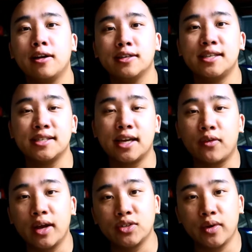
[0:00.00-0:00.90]
since I
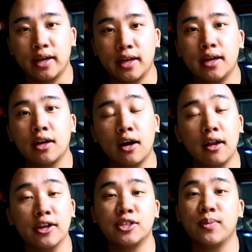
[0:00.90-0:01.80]
graduated
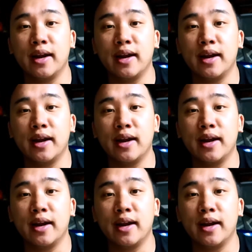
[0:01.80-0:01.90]
college,